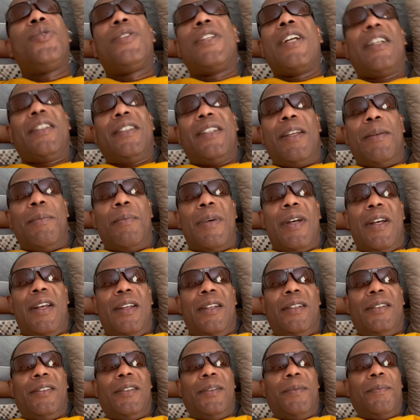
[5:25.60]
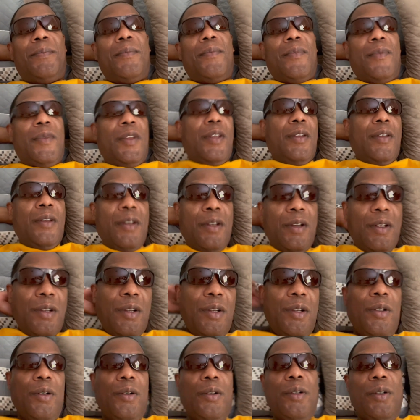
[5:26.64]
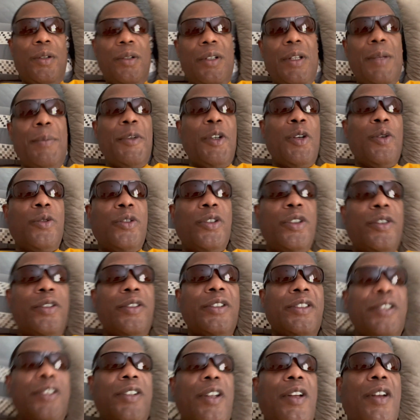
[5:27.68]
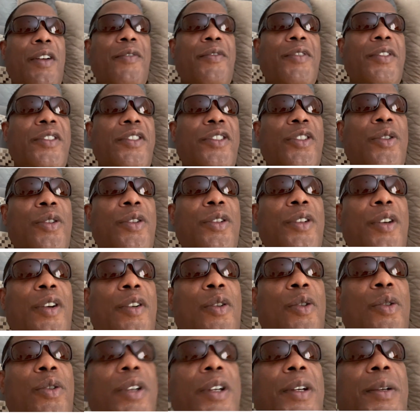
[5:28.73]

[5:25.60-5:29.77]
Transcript: out their minds. Let me go turn this other joint on. Hold up.